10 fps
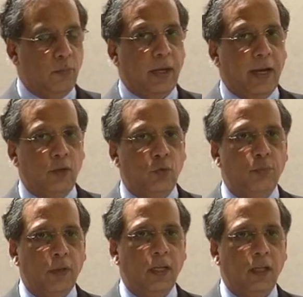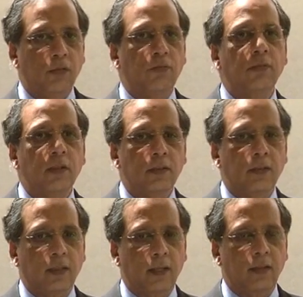but I do believe
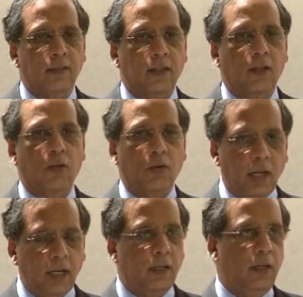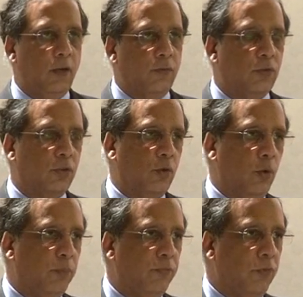that there is a great deal of
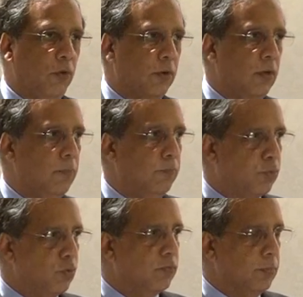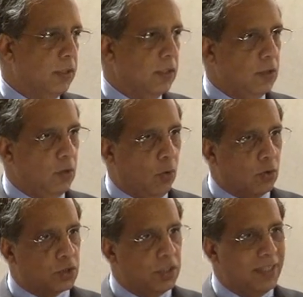scope for improvement in the
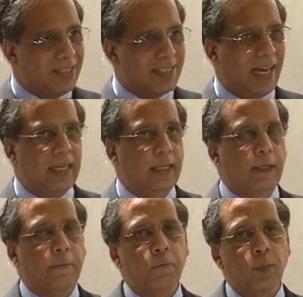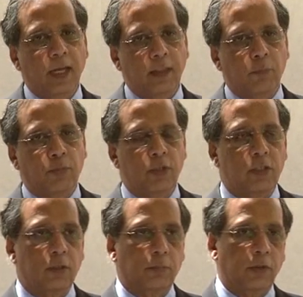auction design and the
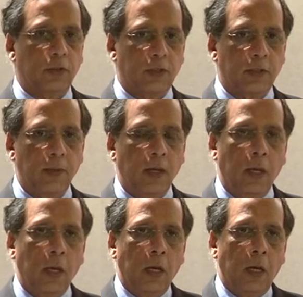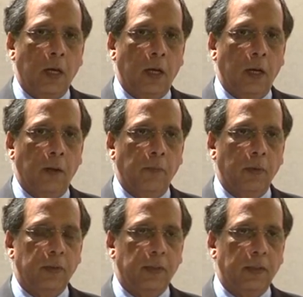principles.
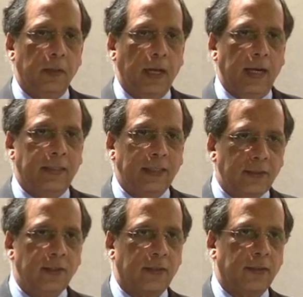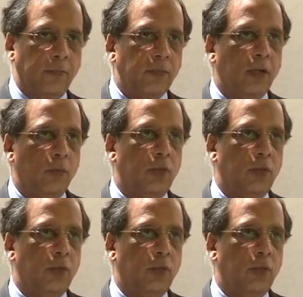Um, and this is something